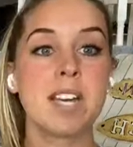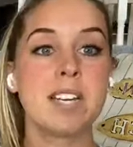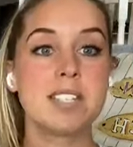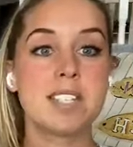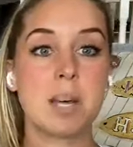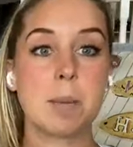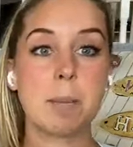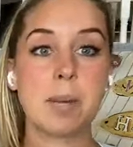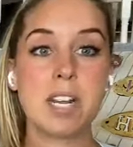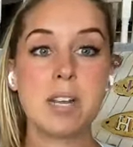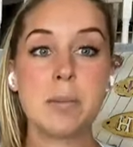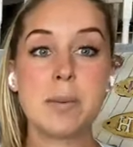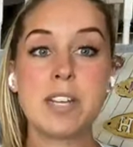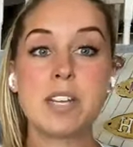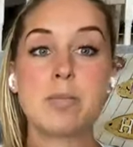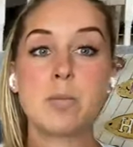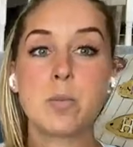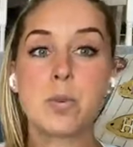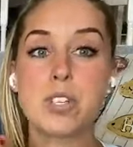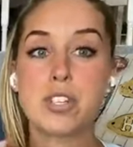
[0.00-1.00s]

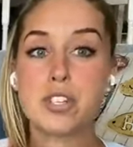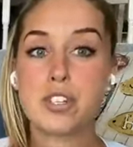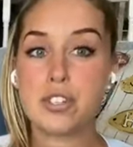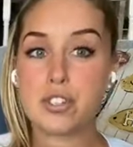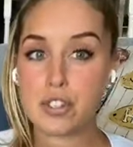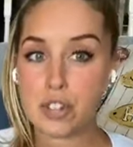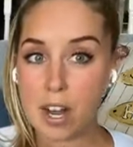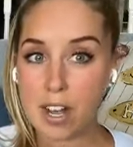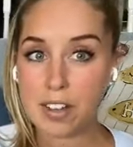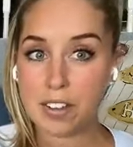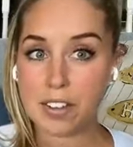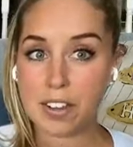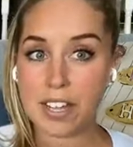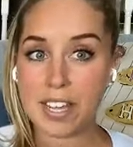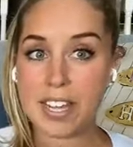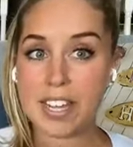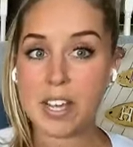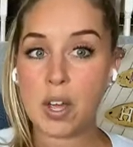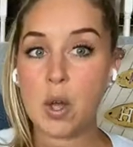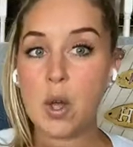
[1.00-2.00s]
somebody was
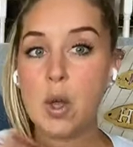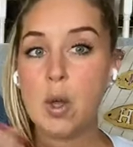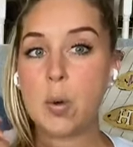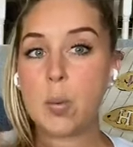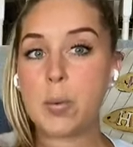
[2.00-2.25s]
struggling